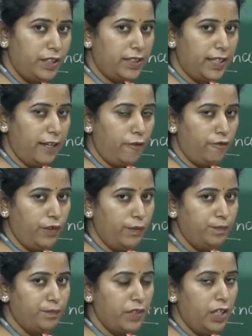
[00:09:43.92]
itself.
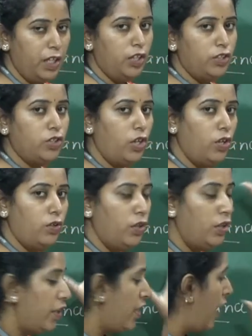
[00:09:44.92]
So
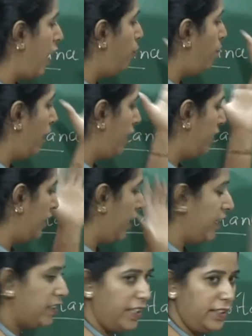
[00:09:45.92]
now by
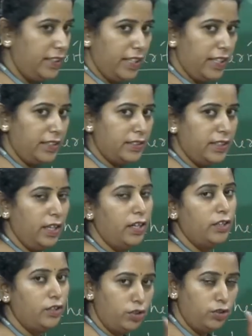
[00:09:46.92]
changing this,
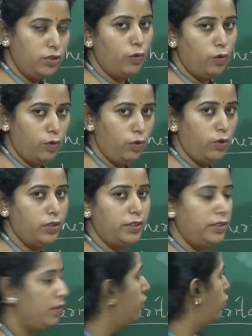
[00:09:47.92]

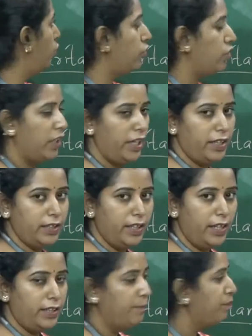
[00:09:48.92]
do you think
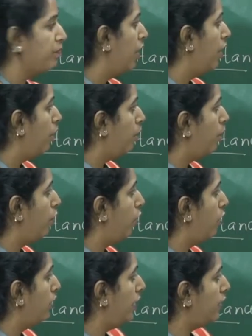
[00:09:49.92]
that
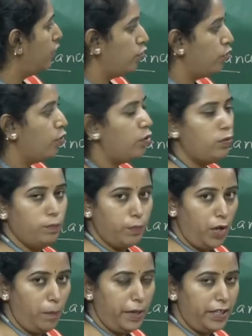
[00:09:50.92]
these two
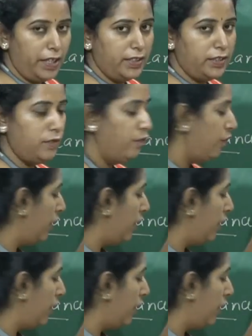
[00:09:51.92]
properties